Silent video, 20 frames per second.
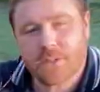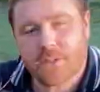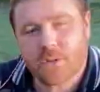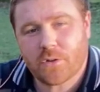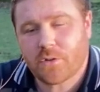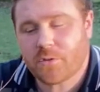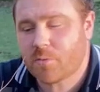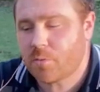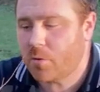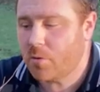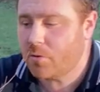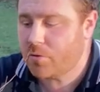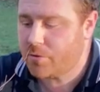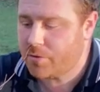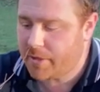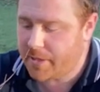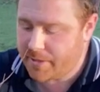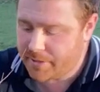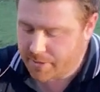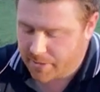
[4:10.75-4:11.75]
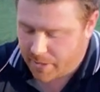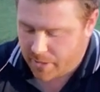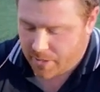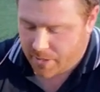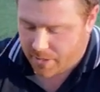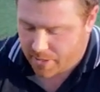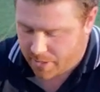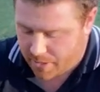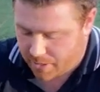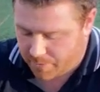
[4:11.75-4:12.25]
you should do it to all trees,
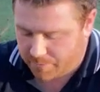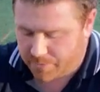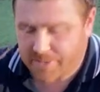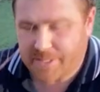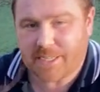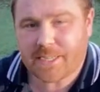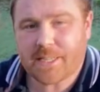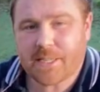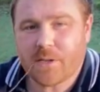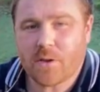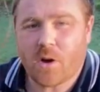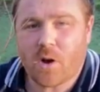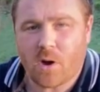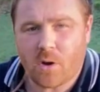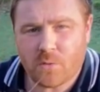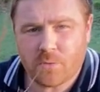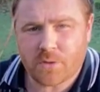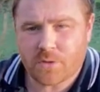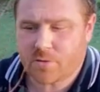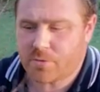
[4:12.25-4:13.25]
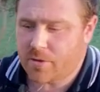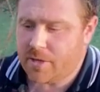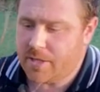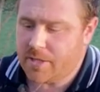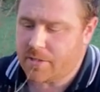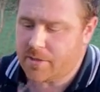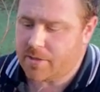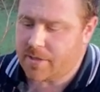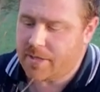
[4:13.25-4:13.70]
um, particularly not older trees.